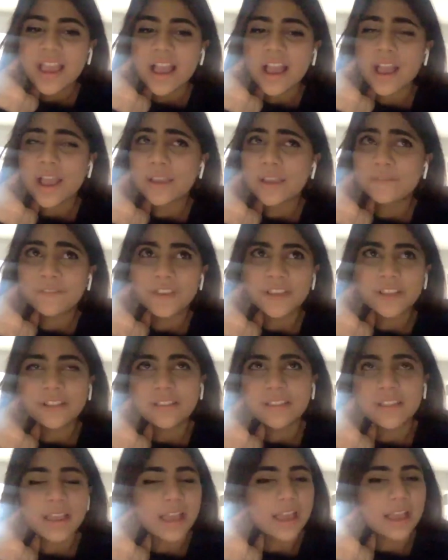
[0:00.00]
I
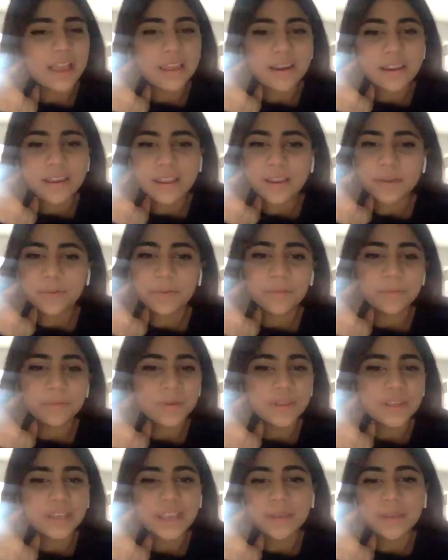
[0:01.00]
feel that it
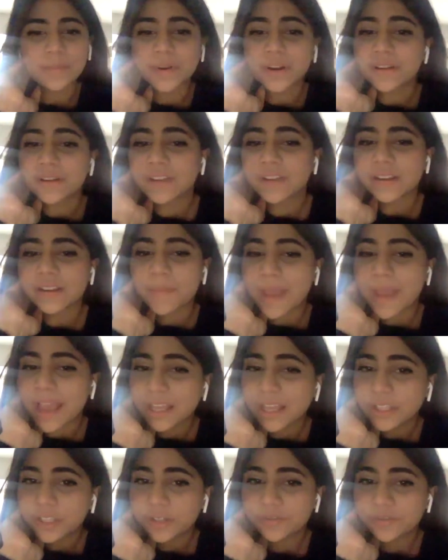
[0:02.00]
would be a perfect
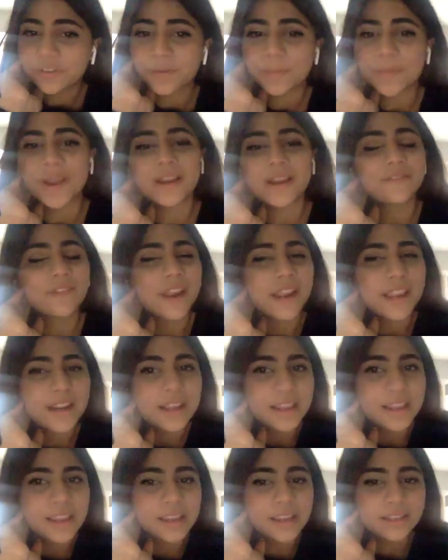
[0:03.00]
match for my
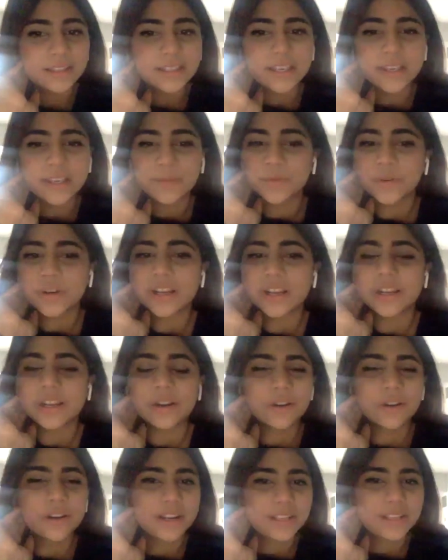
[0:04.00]
writing, teamwork,
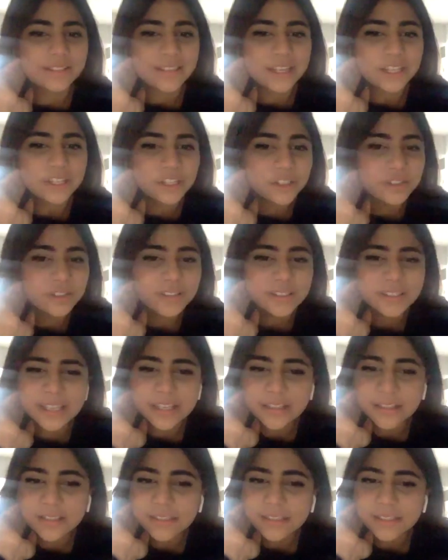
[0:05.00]
and organizational
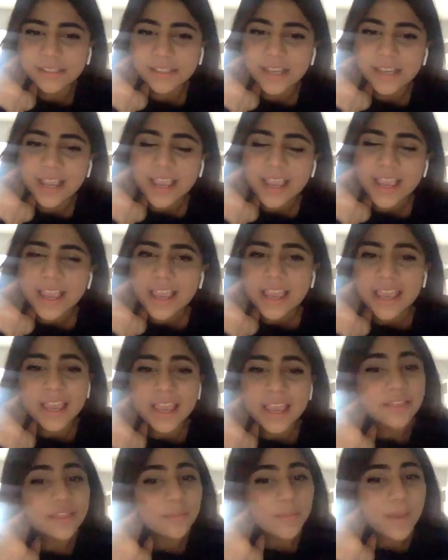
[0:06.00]
skills.
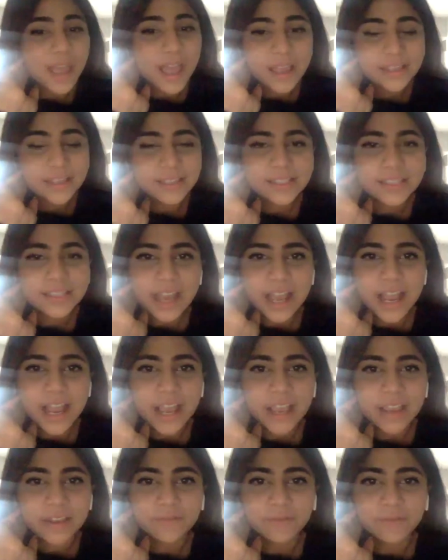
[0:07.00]
In the past,
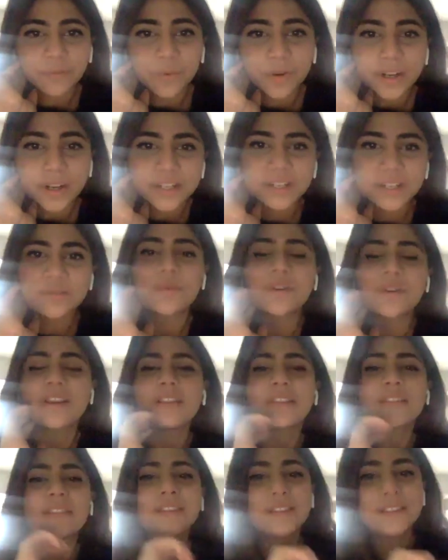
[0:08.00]
I've worked
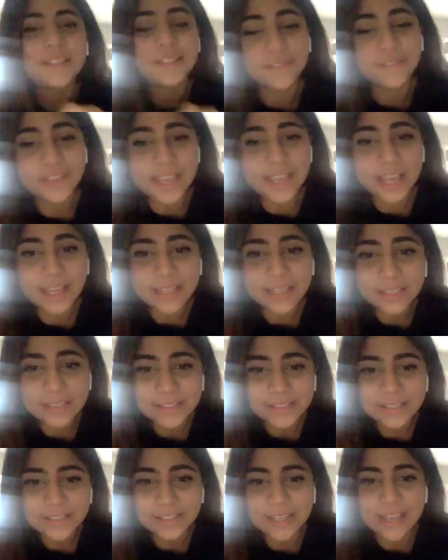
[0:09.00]
with
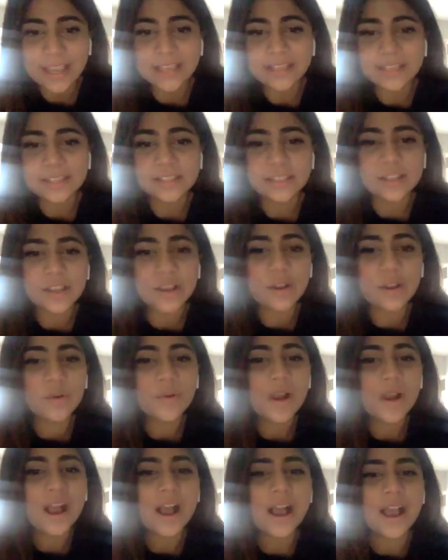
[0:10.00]
CVS, and
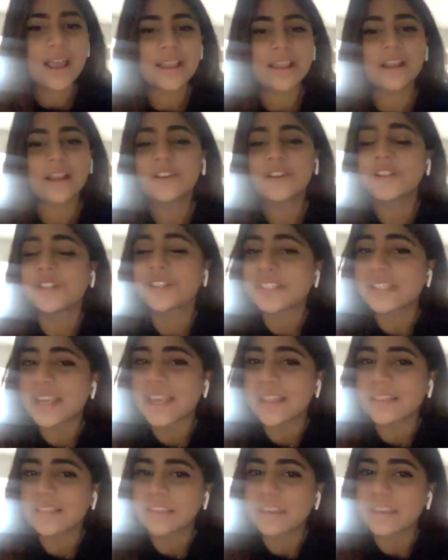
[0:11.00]
so I
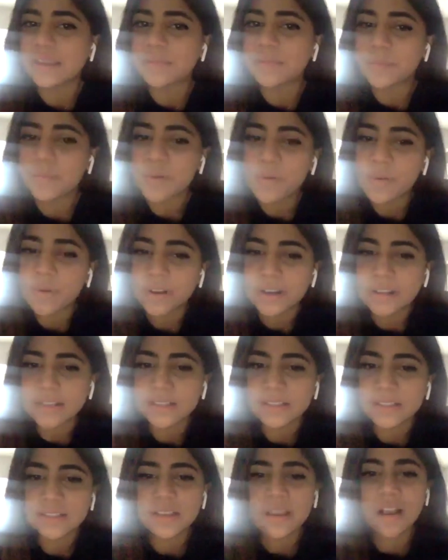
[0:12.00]
understand the
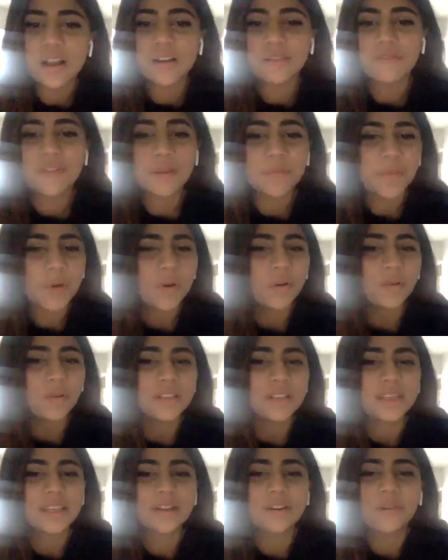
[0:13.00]
importance of
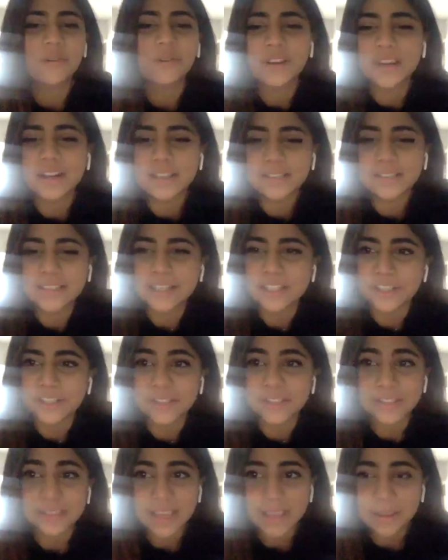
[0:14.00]
upholding an
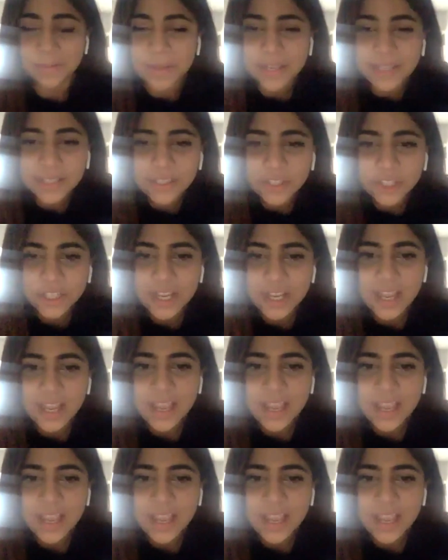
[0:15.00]
organization's image